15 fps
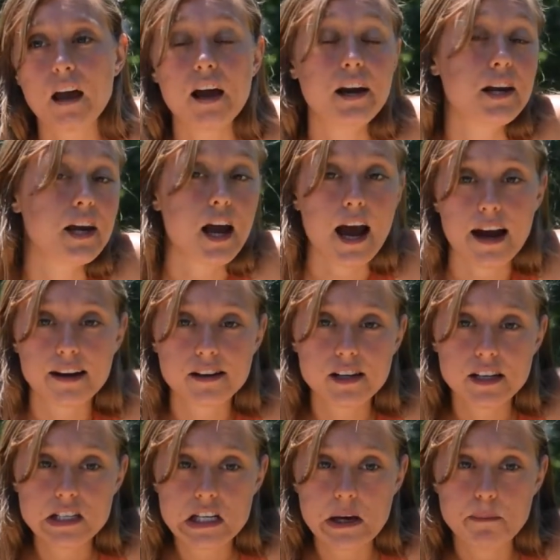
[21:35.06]
any
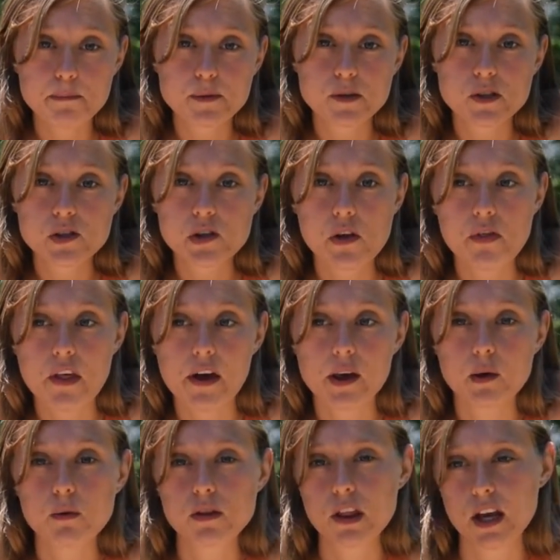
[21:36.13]
acne tips that
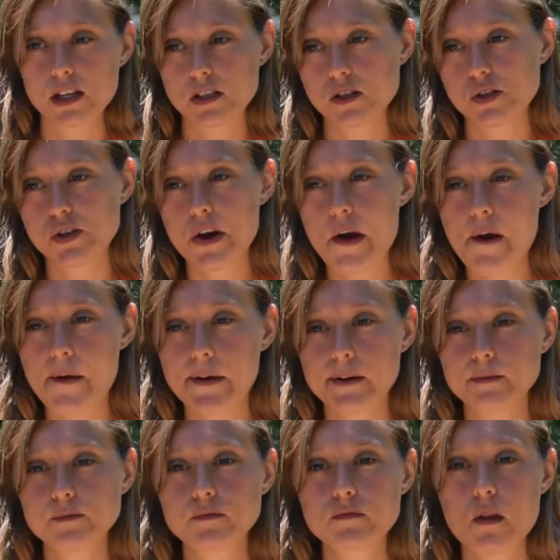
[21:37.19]
you would like to share,
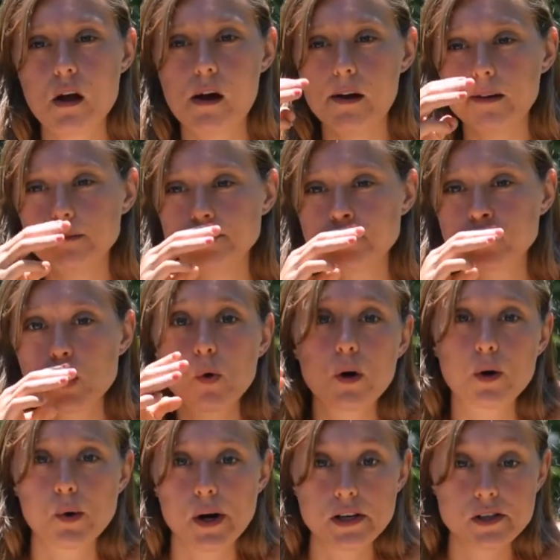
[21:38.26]
or
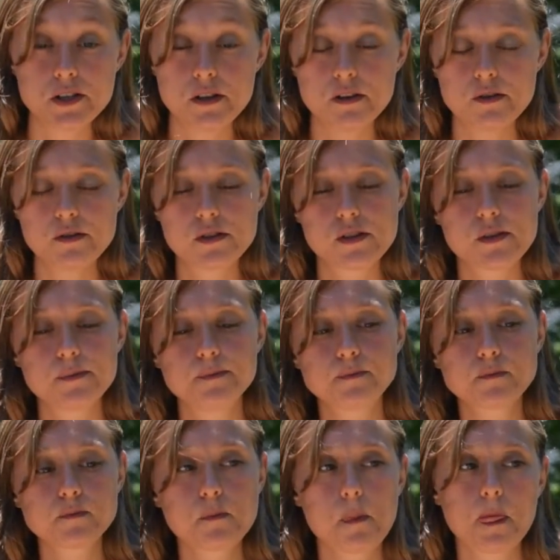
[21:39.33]
questions
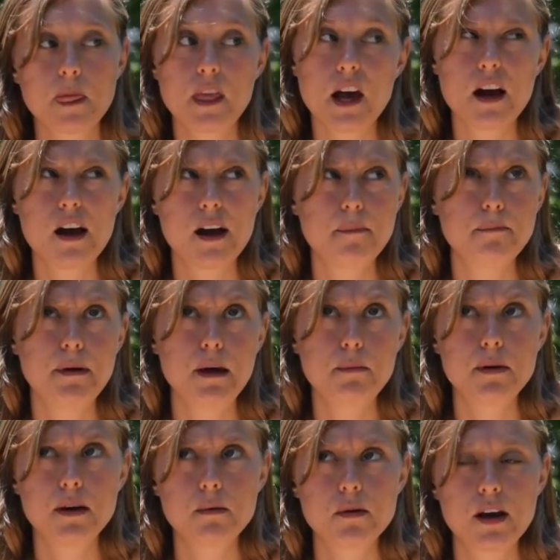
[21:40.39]
that I may
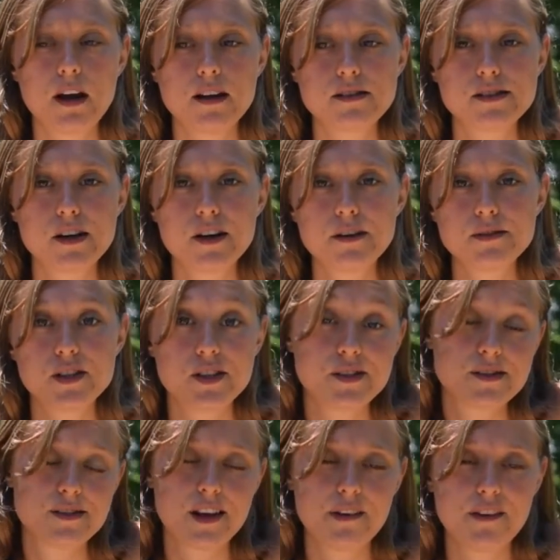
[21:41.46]
be able to answer, just
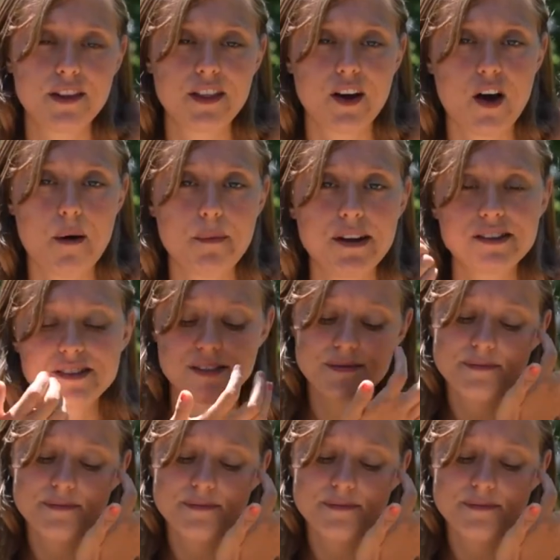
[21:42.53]
leave it in the comments.